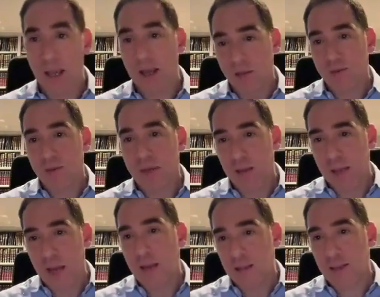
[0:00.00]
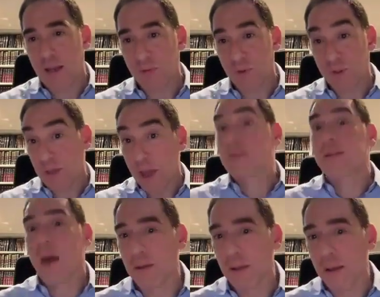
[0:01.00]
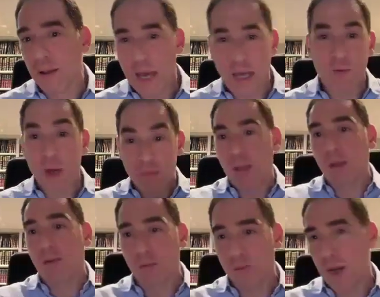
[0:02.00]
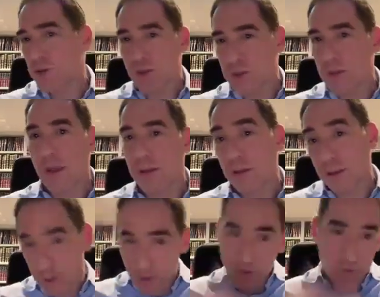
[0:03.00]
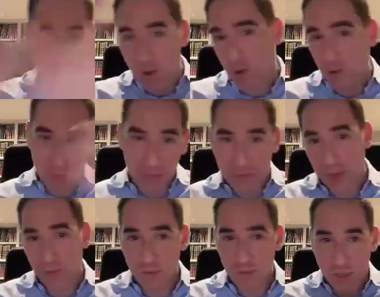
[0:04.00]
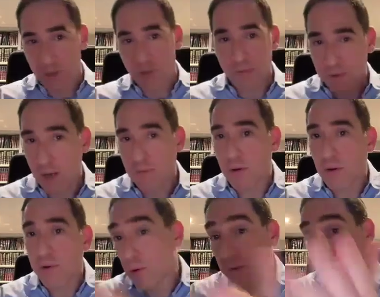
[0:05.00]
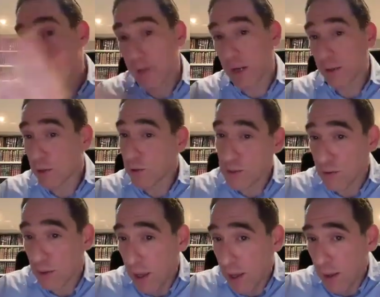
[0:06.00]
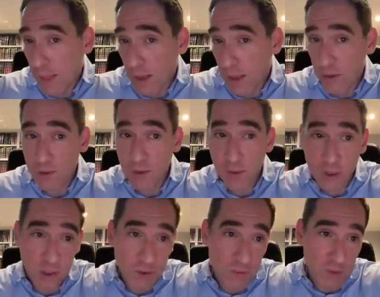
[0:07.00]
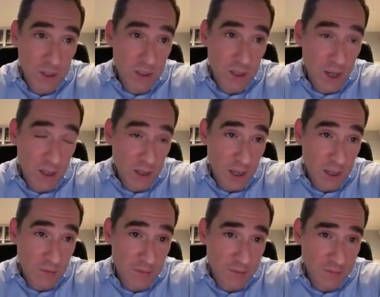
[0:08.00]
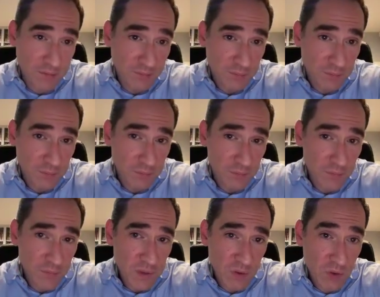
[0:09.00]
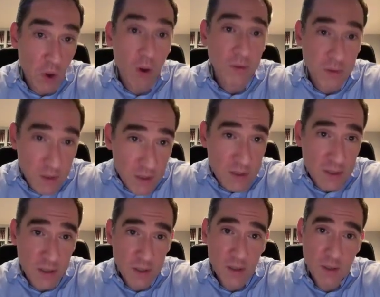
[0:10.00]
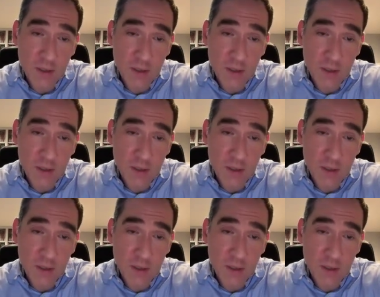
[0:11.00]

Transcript: he asks after this, Ketzad, how do I mean what I just said? He goes through a whole thing, which I don't have time to go through over here, but I encourage you, to look at it and read it. And I've taught this